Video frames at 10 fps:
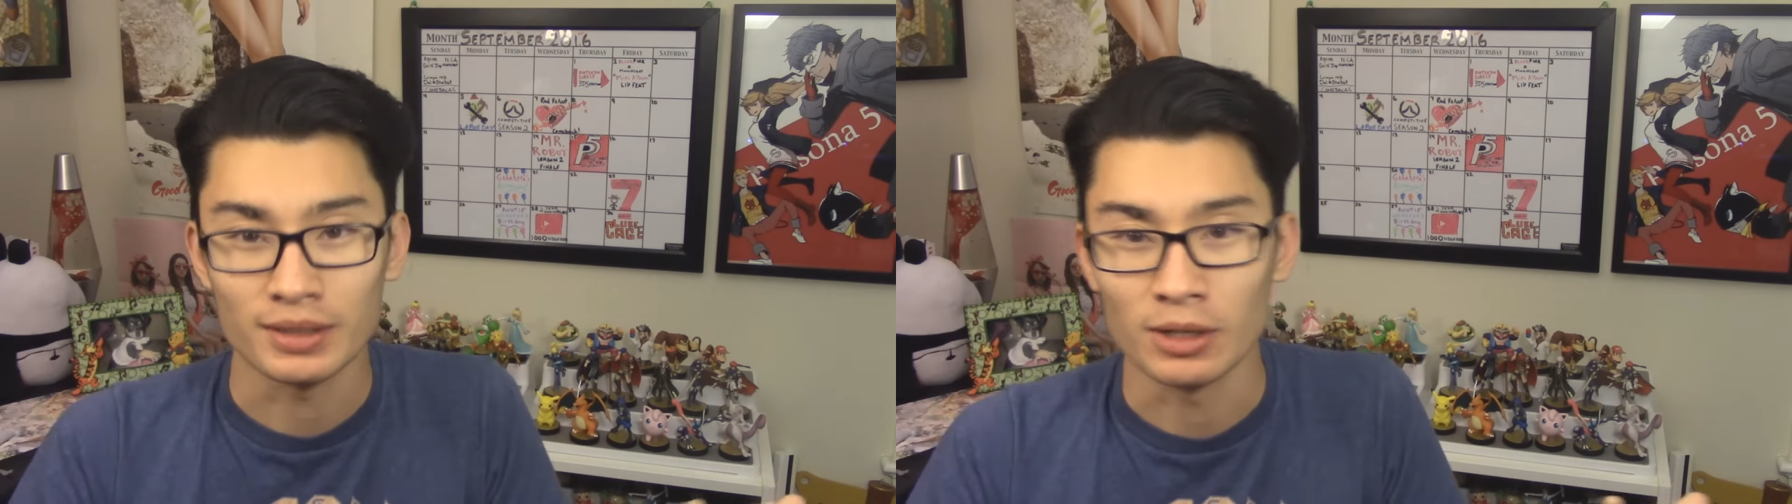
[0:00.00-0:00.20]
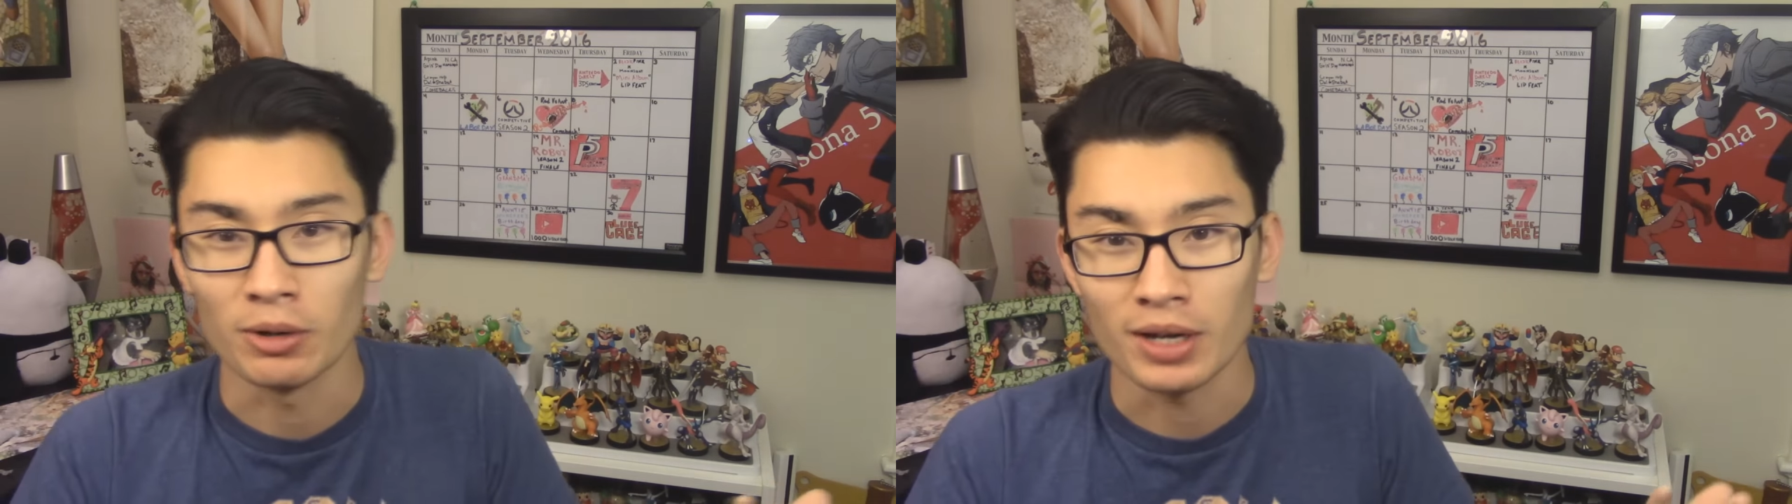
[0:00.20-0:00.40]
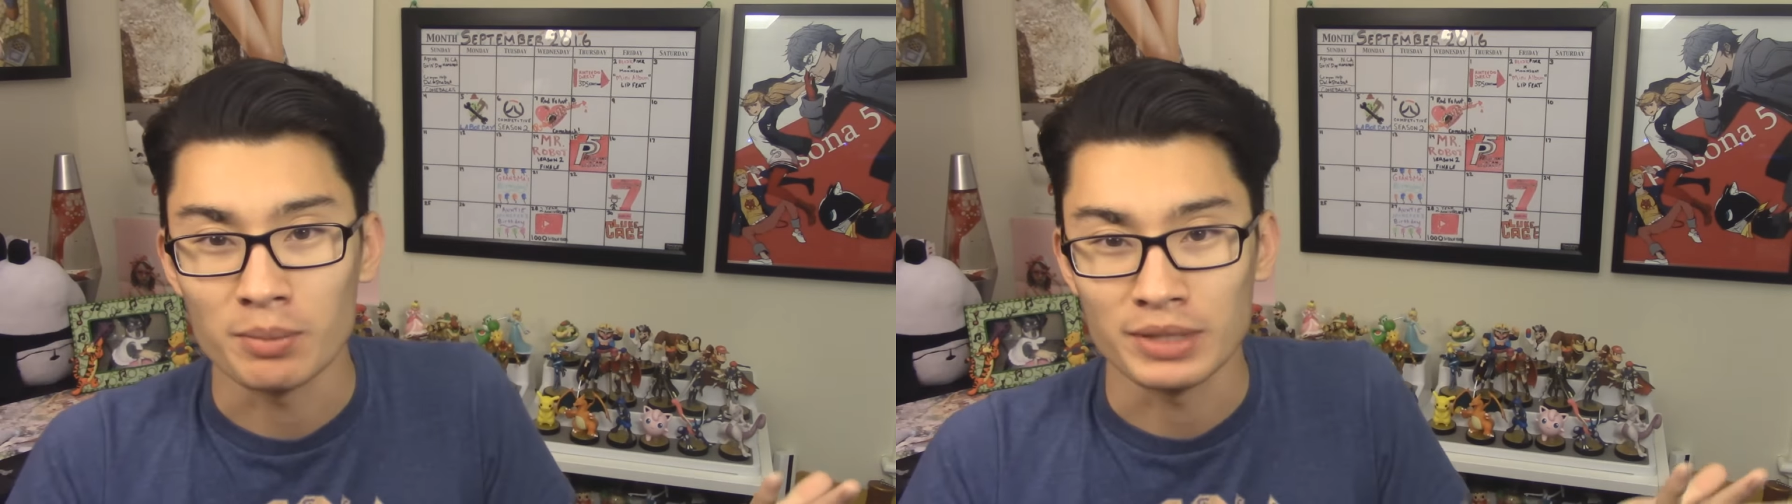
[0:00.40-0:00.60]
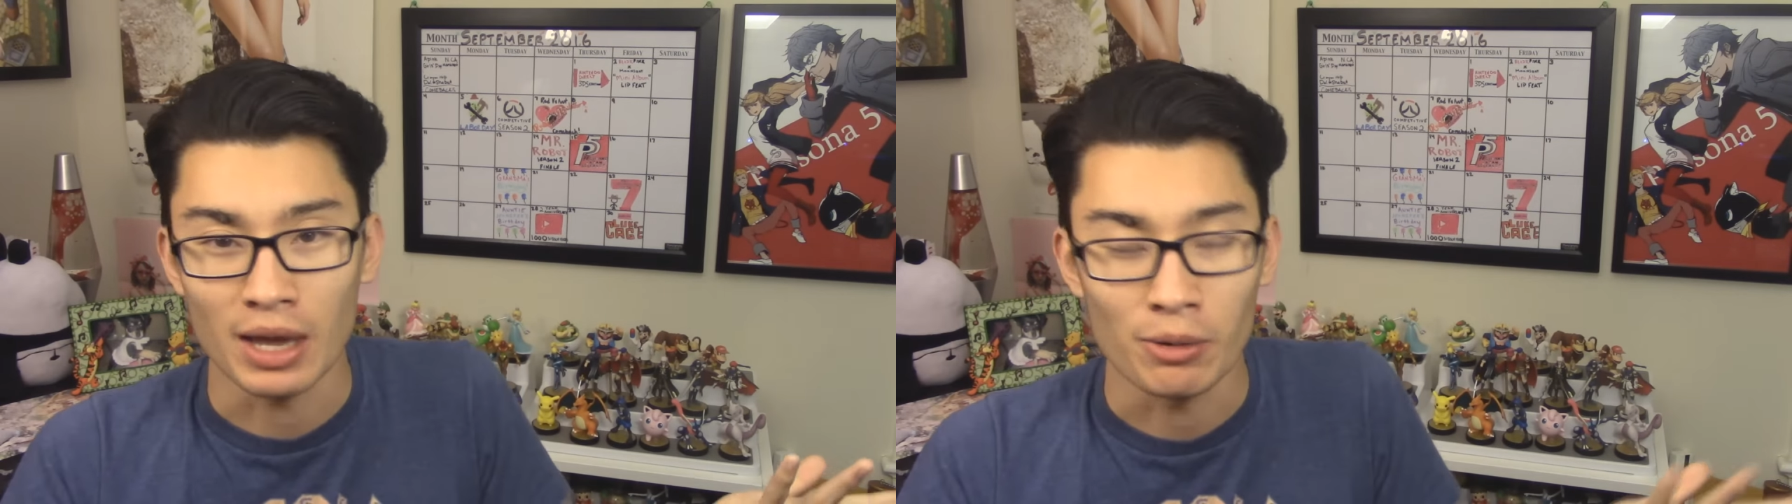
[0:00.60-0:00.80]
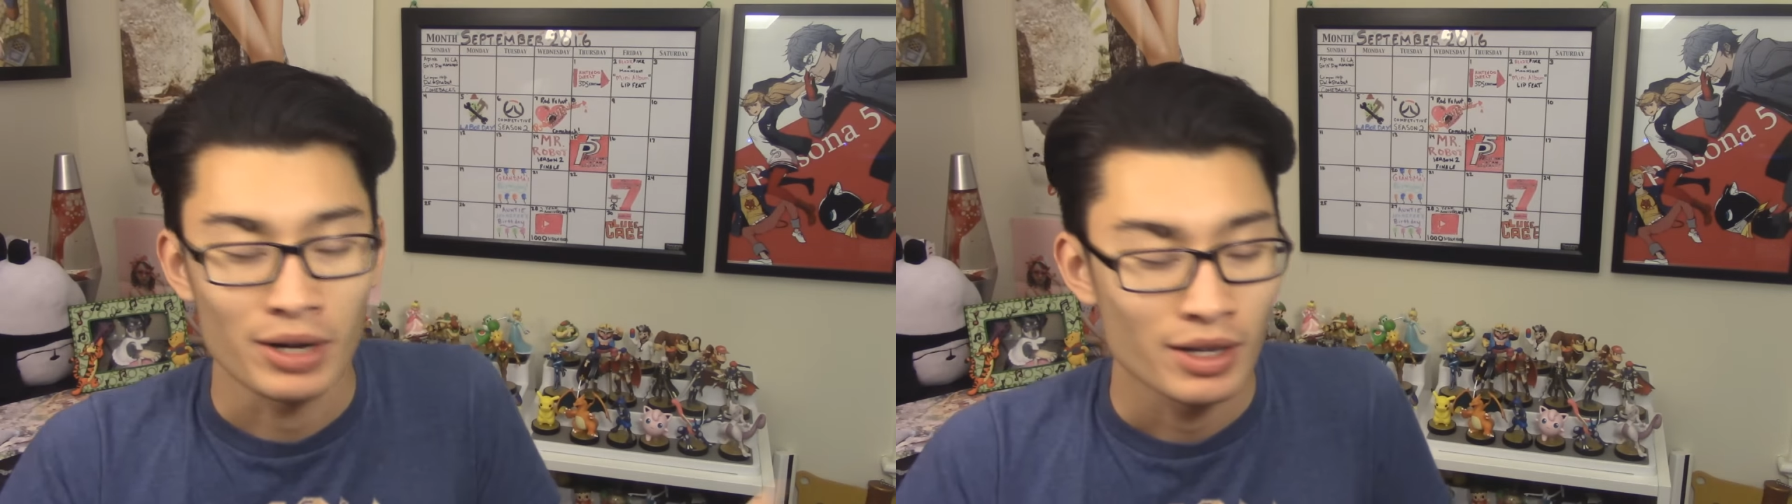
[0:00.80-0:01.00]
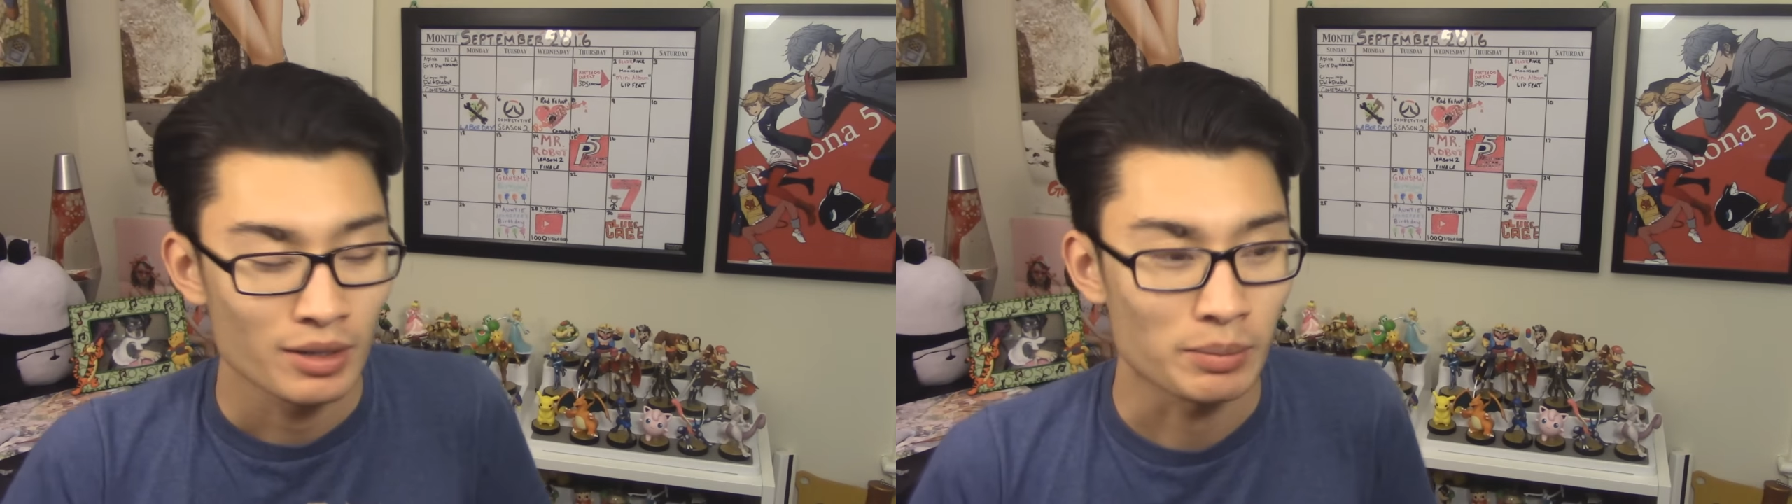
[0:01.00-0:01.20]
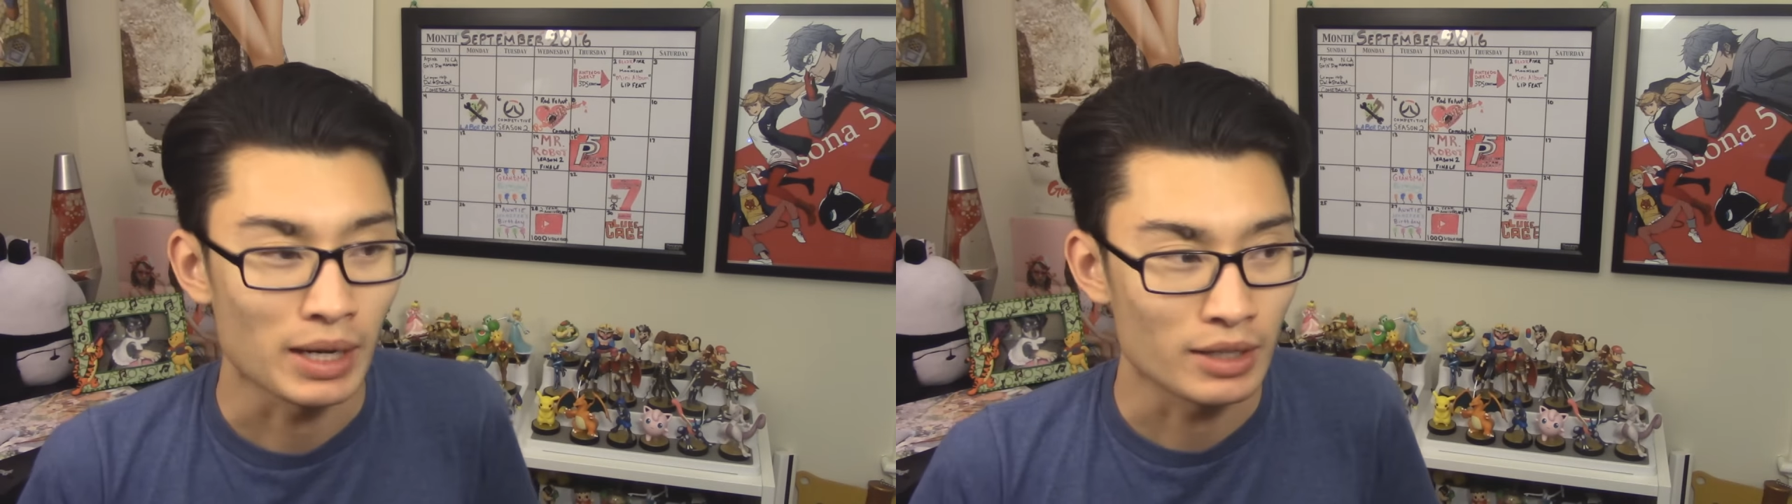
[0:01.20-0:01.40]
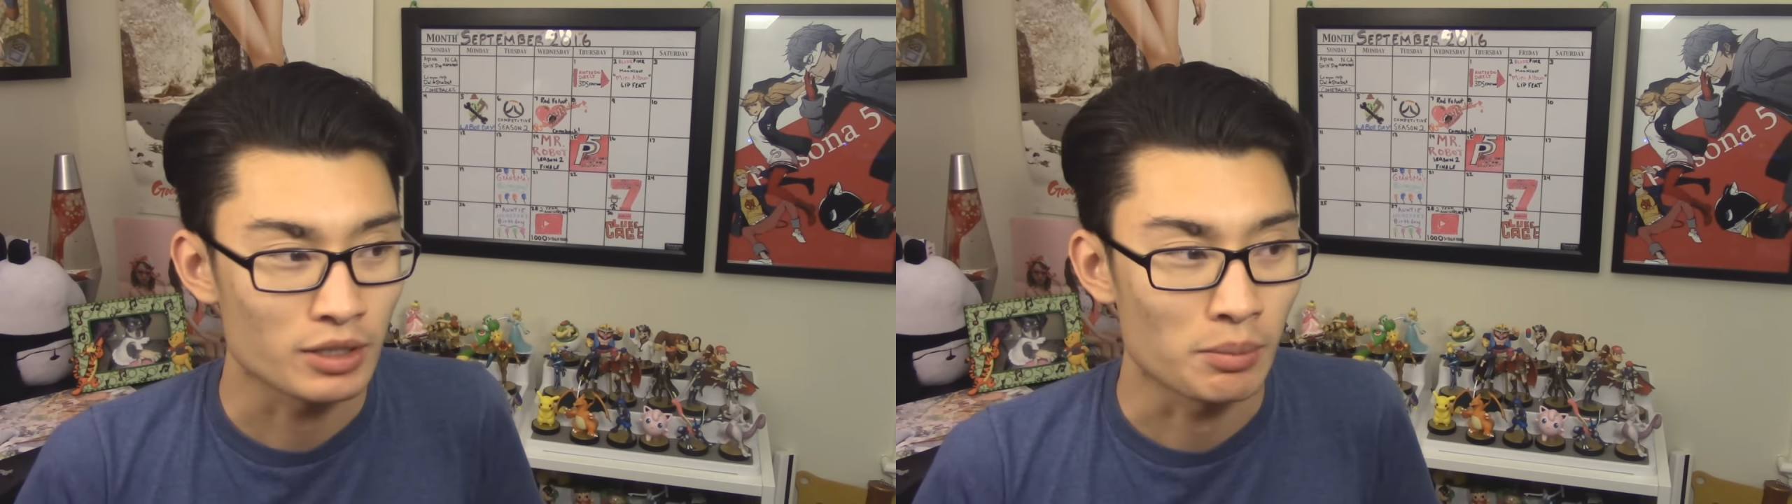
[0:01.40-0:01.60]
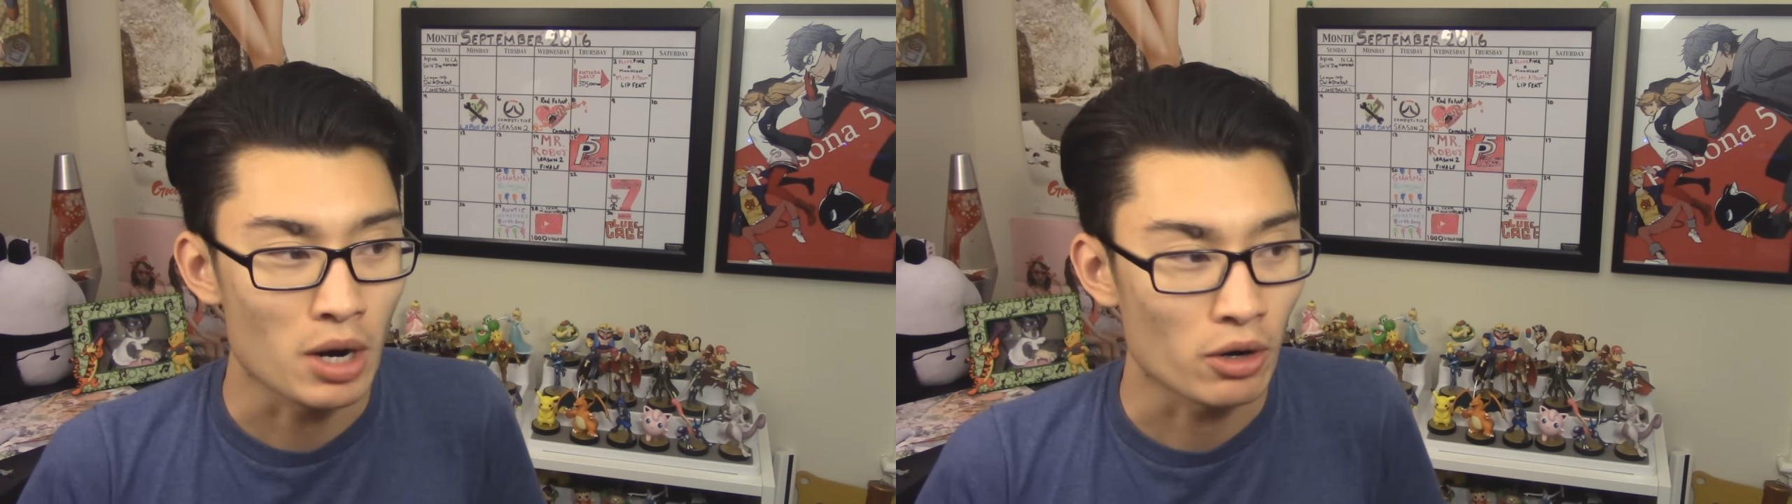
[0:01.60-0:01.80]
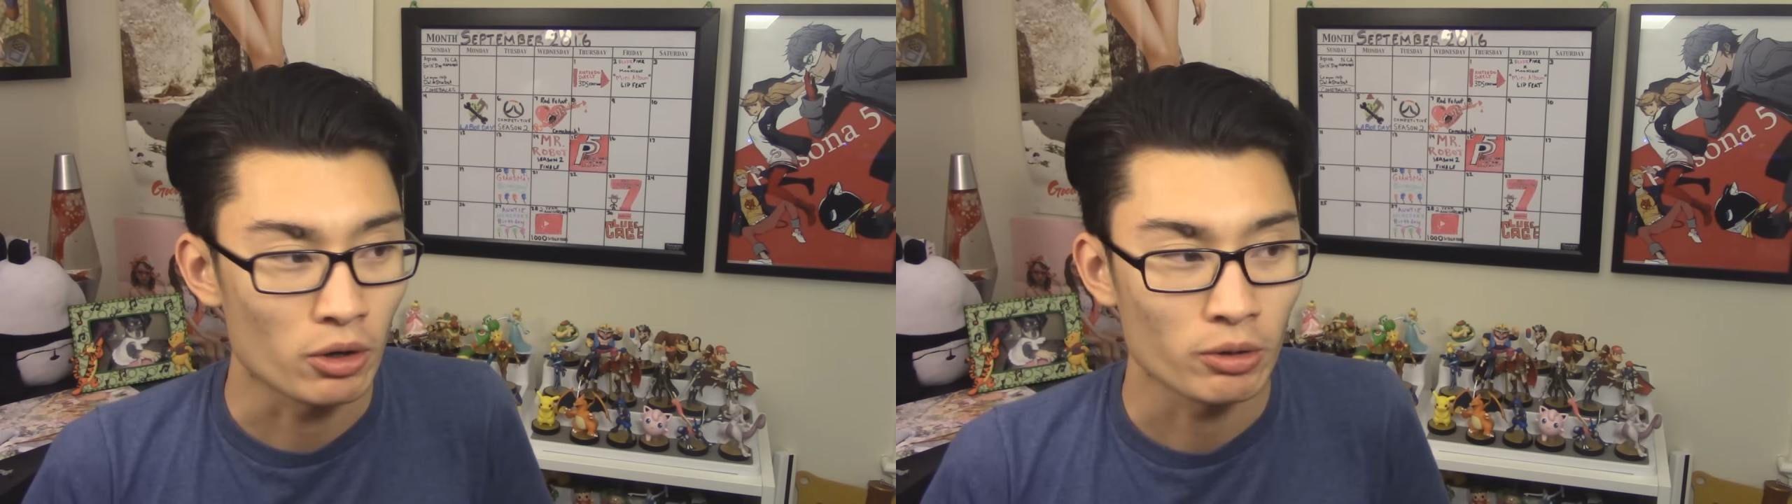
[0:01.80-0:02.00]
you know, it comes out by
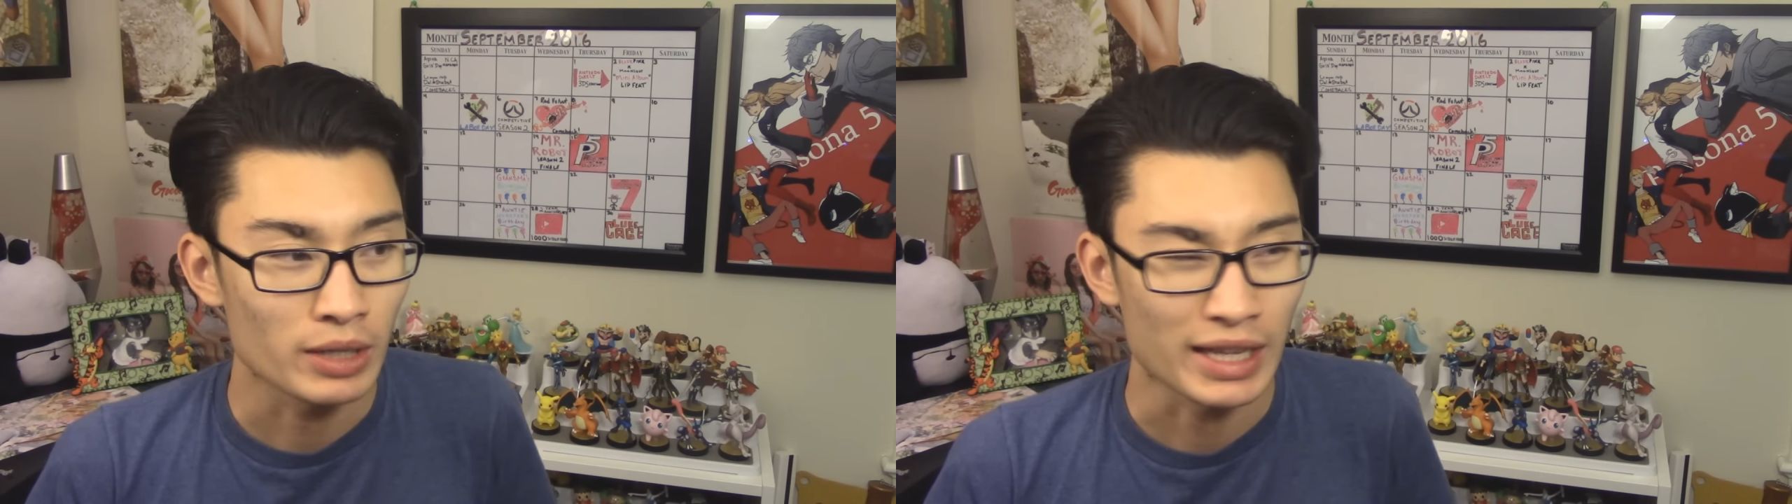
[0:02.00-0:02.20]
tomorrow.